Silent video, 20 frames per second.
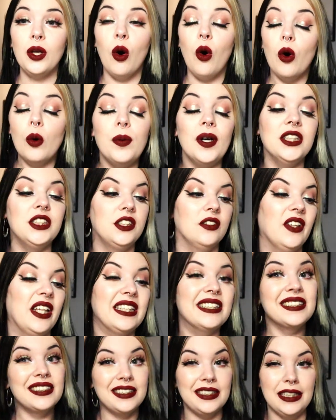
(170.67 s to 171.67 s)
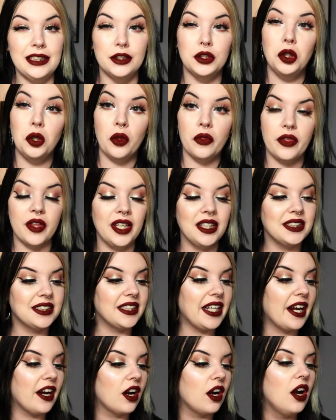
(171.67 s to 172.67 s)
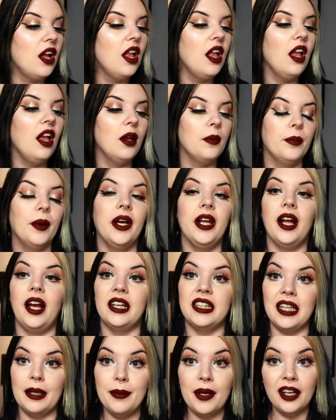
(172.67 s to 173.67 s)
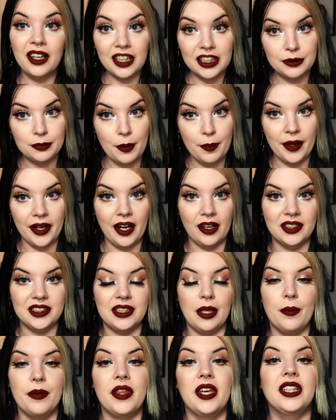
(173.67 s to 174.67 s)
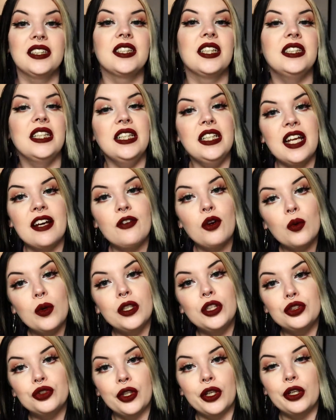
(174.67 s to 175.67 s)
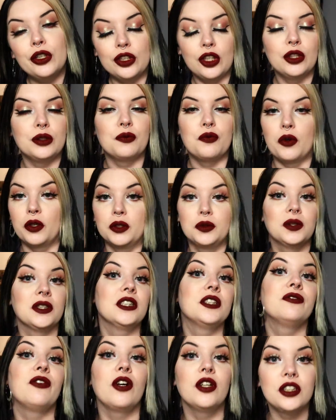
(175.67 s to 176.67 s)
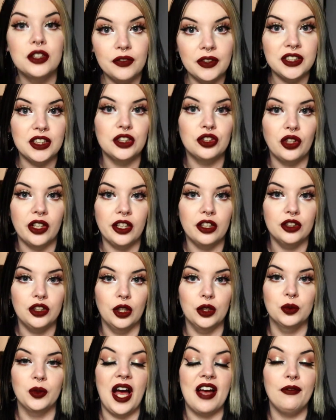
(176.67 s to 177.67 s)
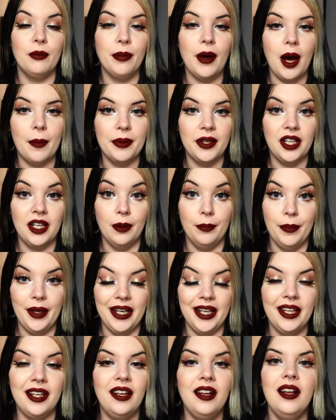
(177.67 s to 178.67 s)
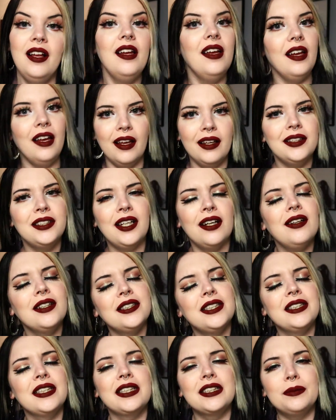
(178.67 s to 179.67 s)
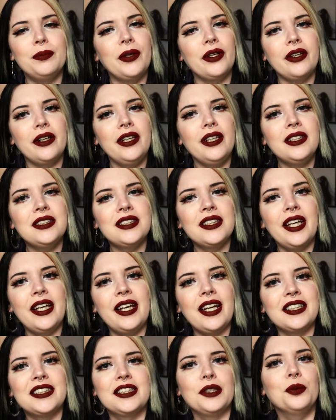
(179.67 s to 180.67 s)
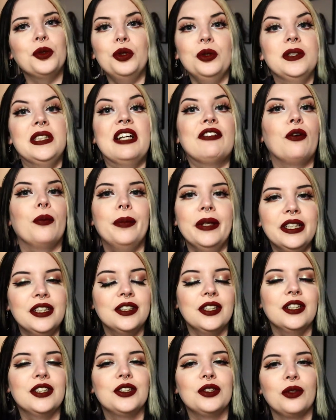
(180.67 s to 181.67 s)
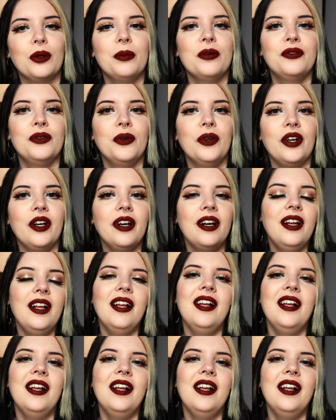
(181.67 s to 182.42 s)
a whole bunch of like seasonal things there, but I let my husband pick out some things because he never went to Trader Joe's before. This was his first visit to Trader Joe's. We'll have him pop in a minute and tell us his experience, like, as someone who's never been to this store before.